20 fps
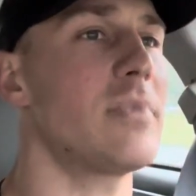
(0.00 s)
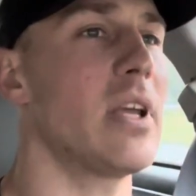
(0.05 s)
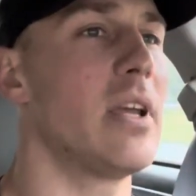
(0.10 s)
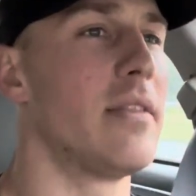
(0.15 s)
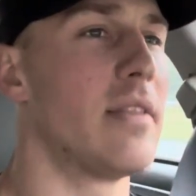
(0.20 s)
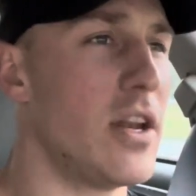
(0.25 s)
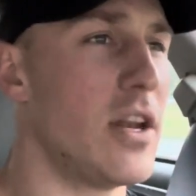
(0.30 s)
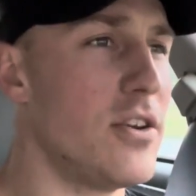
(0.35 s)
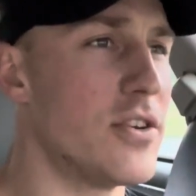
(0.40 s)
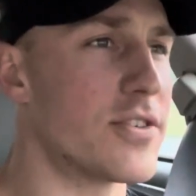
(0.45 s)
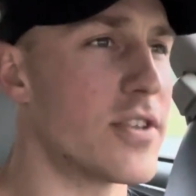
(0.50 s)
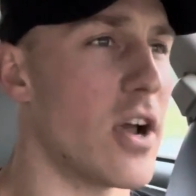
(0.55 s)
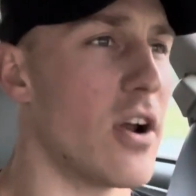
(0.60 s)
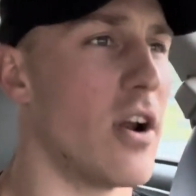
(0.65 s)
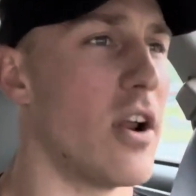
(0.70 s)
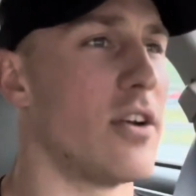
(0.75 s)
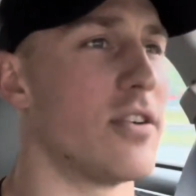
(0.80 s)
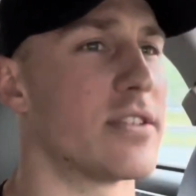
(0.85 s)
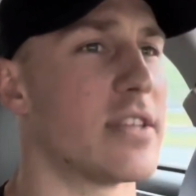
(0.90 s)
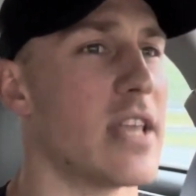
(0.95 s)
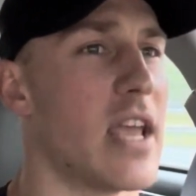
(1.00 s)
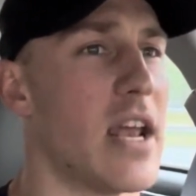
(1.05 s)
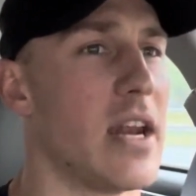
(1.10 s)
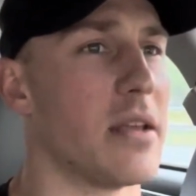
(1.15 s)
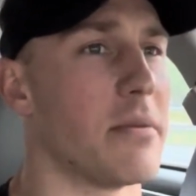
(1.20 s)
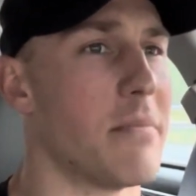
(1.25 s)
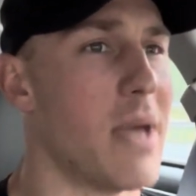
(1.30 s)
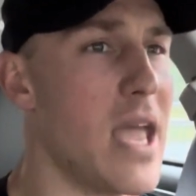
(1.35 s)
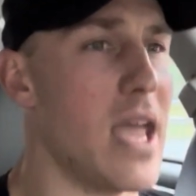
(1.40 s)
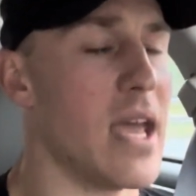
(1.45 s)
then you start
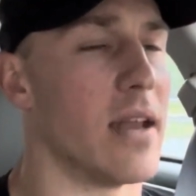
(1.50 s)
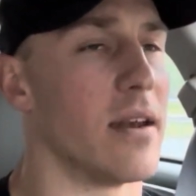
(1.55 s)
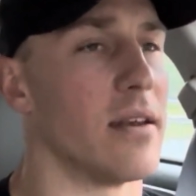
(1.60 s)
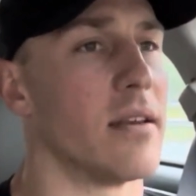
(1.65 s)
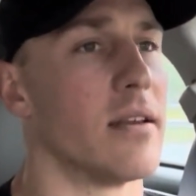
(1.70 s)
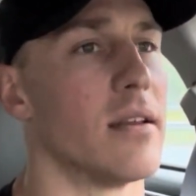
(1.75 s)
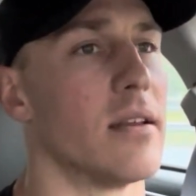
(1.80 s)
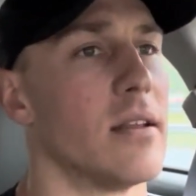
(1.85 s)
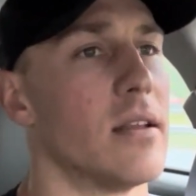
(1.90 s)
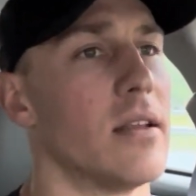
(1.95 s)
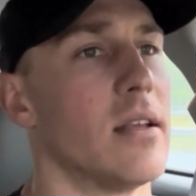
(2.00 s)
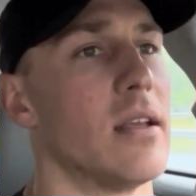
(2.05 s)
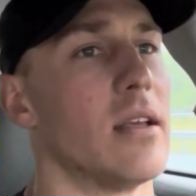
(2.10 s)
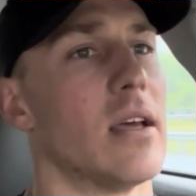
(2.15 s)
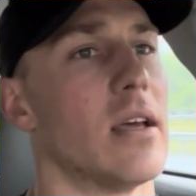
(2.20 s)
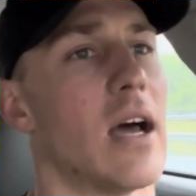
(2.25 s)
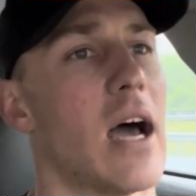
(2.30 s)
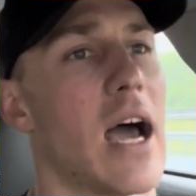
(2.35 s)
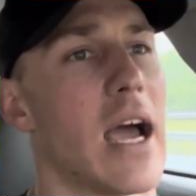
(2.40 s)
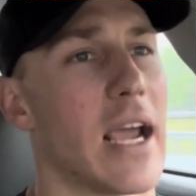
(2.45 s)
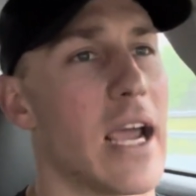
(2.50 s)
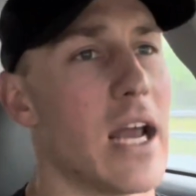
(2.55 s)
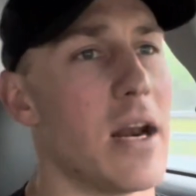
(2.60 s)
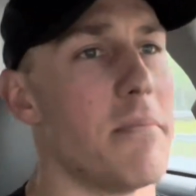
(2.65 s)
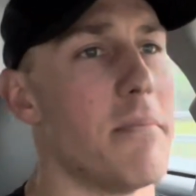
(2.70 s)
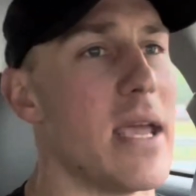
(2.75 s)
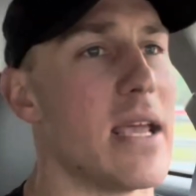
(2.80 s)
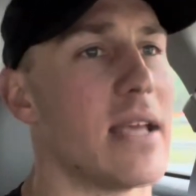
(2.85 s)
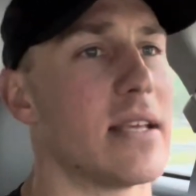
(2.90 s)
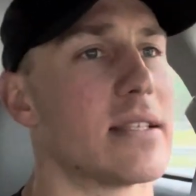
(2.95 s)
understanding, man, I got to
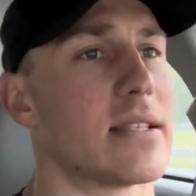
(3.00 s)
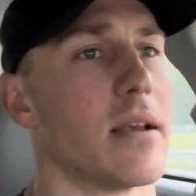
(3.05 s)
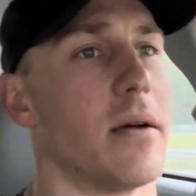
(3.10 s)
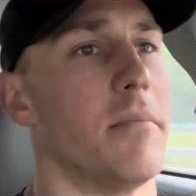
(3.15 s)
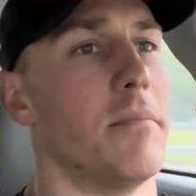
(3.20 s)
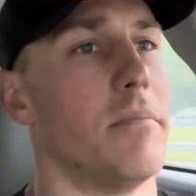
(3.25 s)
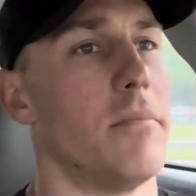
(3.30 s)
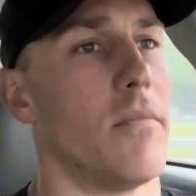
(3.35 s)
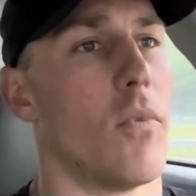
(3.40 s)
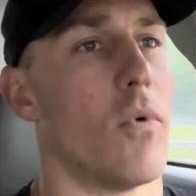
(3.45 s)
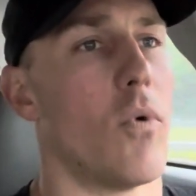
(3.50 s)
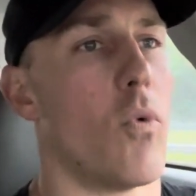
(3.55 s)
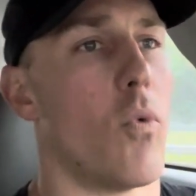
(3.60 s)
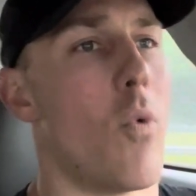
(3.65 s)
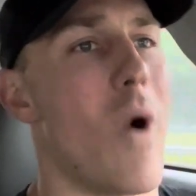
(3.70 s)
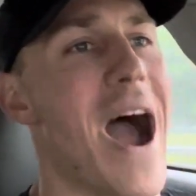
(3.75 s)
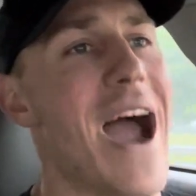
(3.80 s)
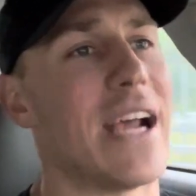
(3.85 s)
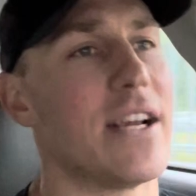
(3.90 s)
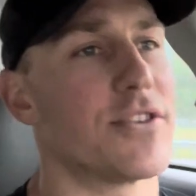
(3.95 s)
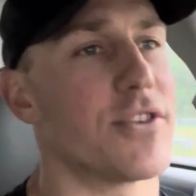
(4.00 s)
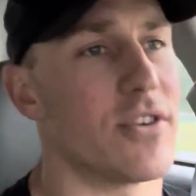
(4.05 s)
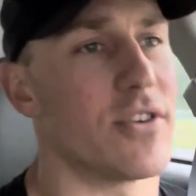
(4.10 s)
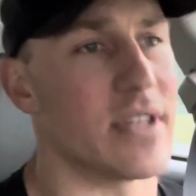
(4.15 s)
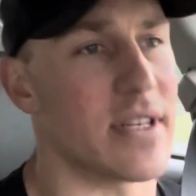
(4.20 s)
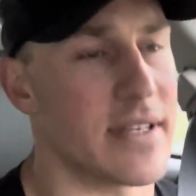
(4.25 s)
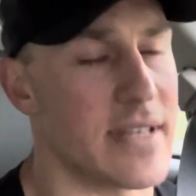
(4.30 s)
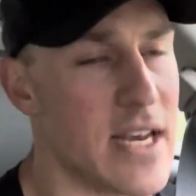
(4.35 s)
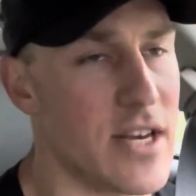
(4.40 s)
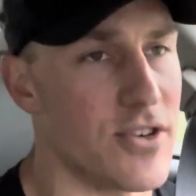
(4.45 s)
make some wiser
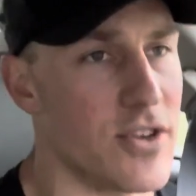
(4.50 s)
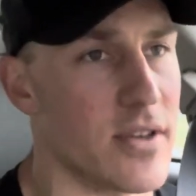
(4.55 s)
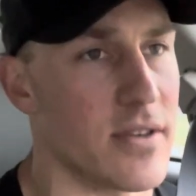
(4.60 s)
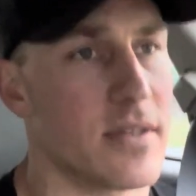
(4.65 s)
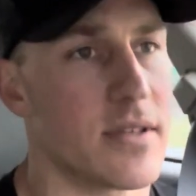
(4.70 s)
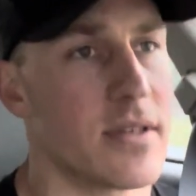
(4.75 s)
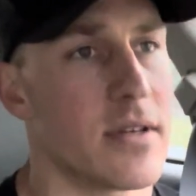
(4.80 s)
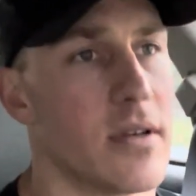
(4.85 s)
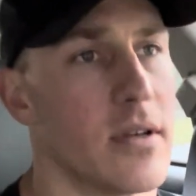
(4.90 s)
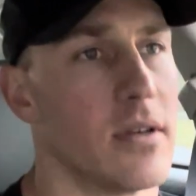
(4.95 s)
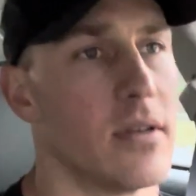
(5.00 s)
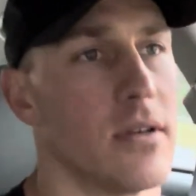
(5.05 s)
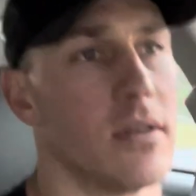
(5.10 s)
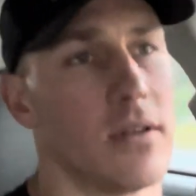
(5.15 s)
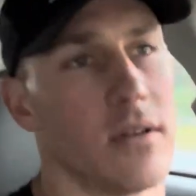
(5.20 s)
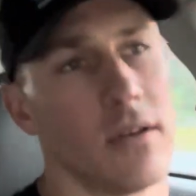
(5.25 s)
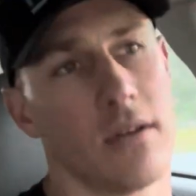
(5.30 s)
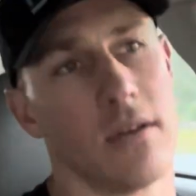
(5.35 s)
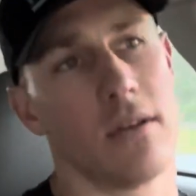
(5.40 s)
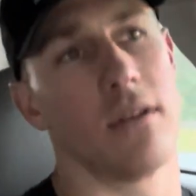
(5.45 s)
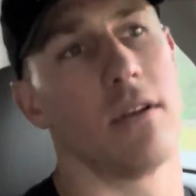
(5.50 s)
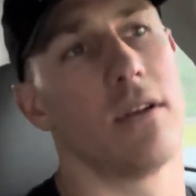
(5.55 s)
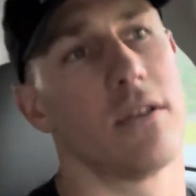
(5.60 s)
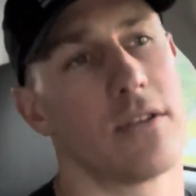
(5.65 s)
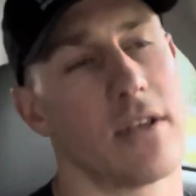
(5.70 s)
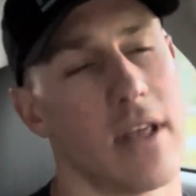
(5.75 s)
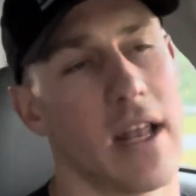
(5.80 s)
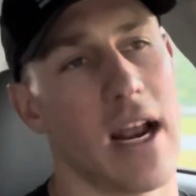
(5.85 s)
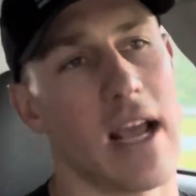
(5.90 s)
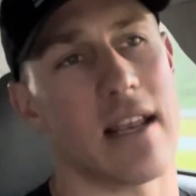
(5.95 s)
decisions
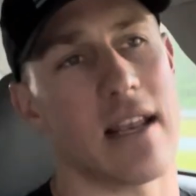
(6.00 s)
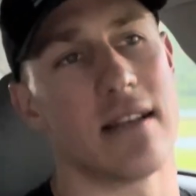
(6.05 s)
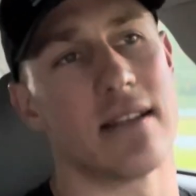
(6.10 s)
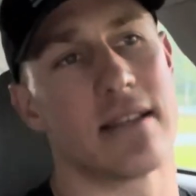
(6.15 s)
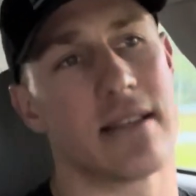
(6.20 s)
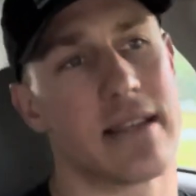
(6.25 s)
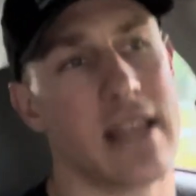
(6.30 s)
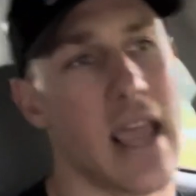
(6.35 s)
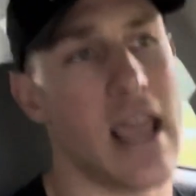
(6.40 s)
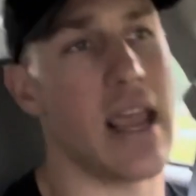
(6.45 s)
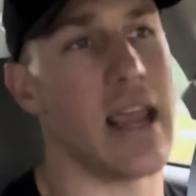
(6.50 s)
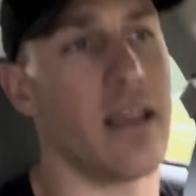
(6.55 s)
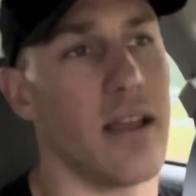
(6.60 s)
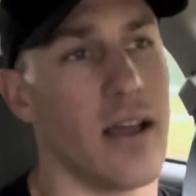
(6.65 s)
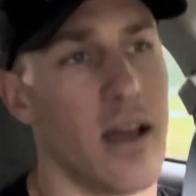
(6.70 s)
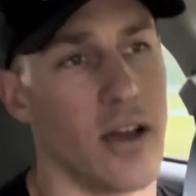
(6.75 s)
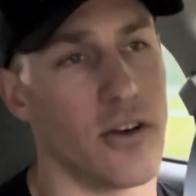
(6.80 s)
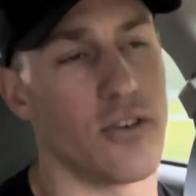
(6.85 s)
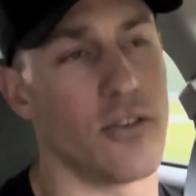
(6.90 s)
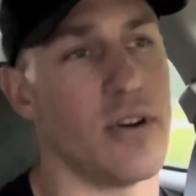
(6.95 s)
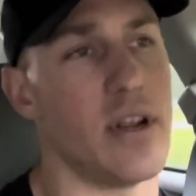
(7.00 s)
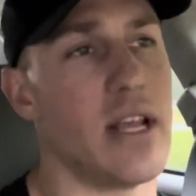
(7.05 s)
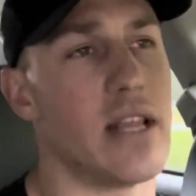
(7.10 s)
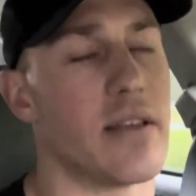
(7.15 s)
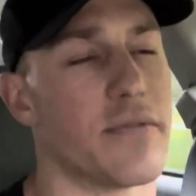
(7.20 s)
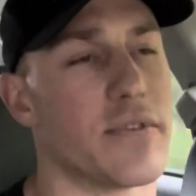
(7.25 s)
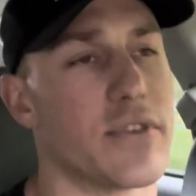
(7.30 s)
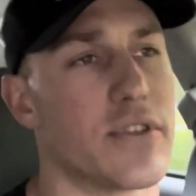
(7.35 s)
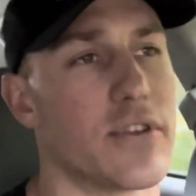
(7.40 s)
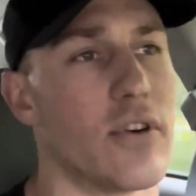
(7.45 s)
so that I can stay underneath
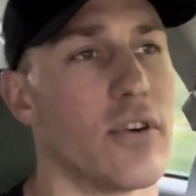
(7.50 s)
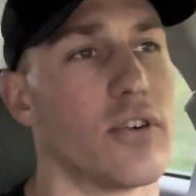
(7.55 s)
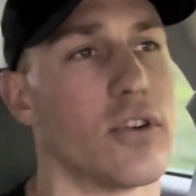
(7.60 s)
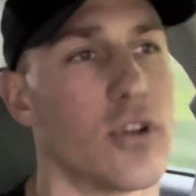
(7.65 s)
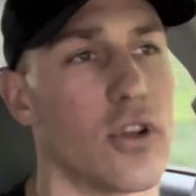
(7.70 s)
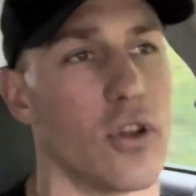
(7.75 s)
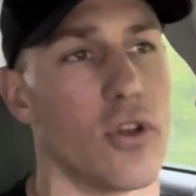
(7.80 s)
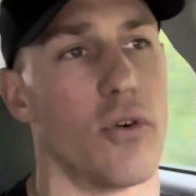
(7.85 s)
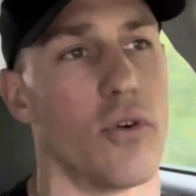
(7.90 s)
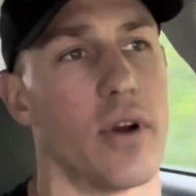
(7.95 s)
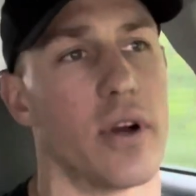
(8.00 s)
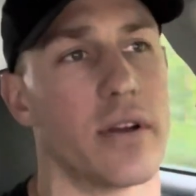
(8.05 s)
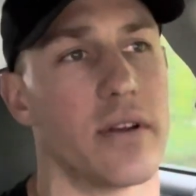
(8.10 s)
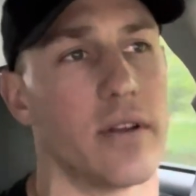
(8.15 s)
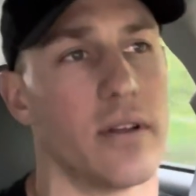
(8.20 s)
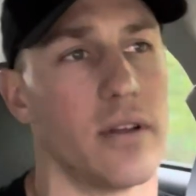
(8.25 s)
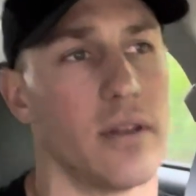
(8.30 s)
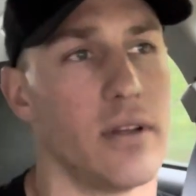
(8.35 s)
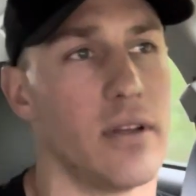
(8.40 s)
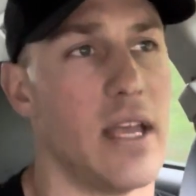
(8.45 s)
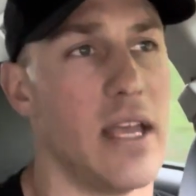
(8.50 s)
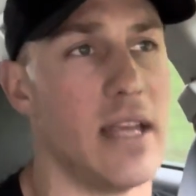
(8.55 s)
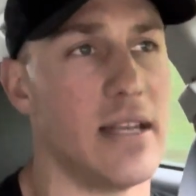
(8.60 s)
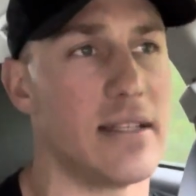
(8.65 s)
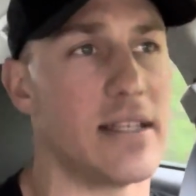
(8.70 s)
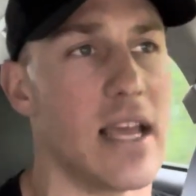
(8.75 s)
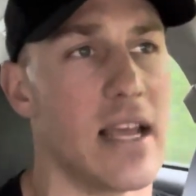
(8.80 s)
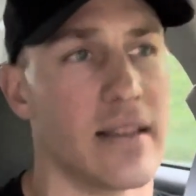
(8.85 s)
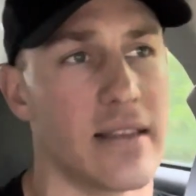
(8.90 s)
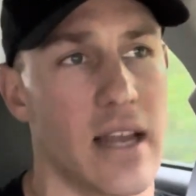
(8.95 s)
of a certain caloric
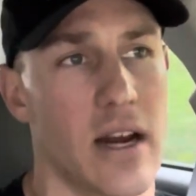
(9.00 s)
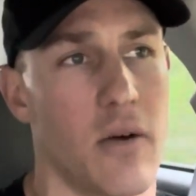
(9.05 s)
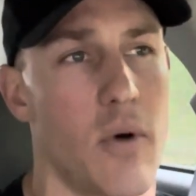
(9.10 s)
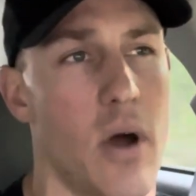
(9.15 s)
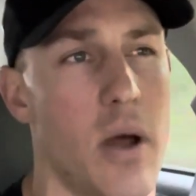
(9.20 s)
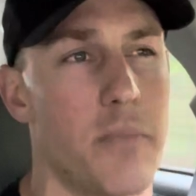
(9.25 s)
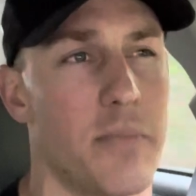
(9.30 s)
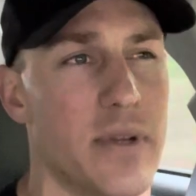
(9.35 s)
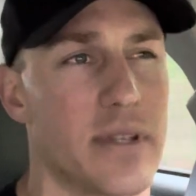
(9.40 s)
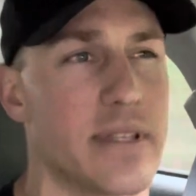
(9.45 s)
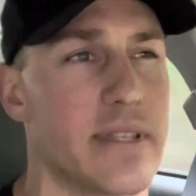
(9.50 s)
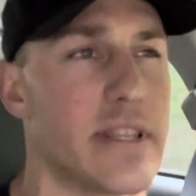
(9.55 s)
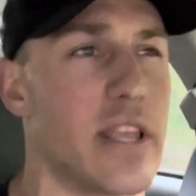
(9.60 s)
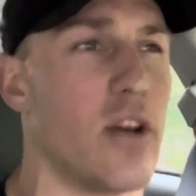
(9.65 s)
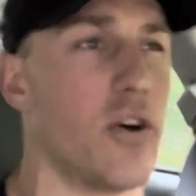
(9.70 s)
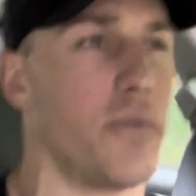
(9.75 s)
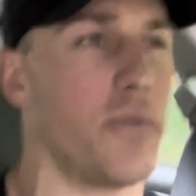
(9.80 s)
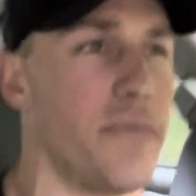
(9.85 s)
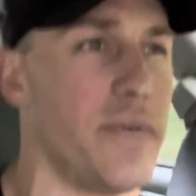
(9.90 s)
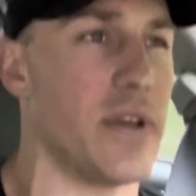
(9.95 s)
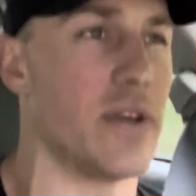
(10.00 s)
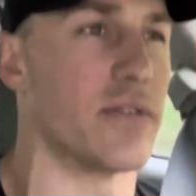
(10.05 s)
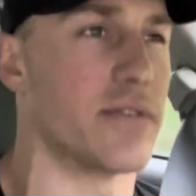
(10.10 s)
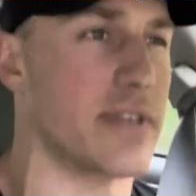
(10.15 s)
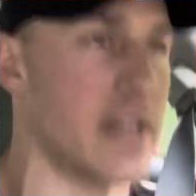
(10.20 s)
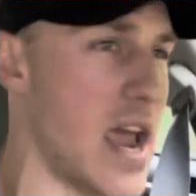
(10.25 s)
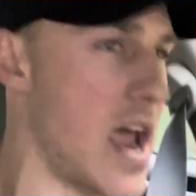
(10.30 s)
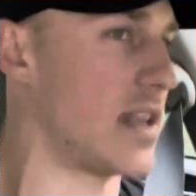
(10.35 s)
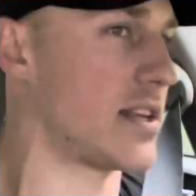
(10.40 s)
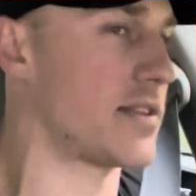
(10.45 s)
intake that I want, but still feel
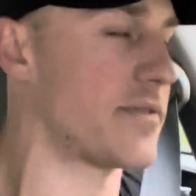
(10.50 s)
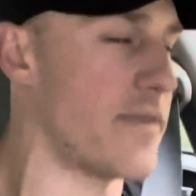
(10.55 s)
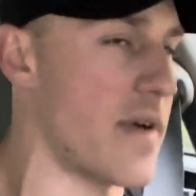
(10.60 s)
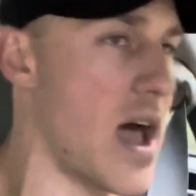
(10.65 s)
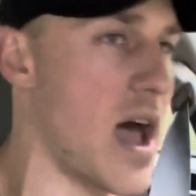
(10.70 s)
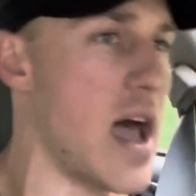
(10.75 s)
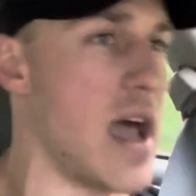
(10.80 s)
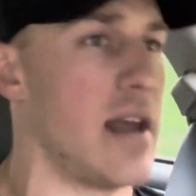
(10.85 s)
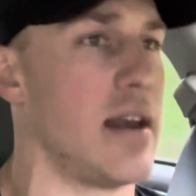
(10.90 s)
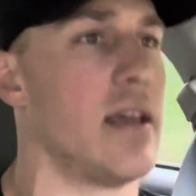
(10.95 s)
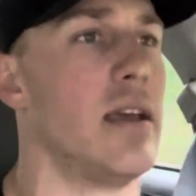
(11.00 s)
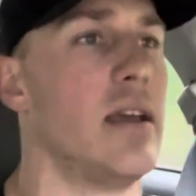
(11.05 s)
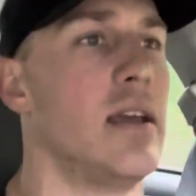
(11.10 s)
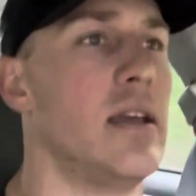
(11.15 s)
satisfied,